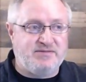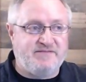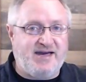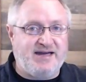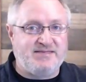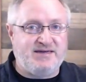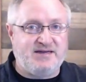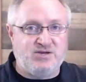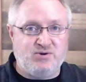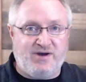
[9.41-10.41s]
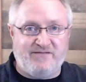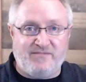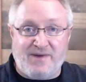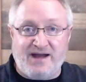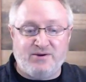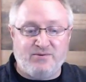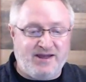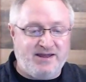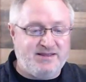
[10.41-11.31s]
the fact that you have a migraine.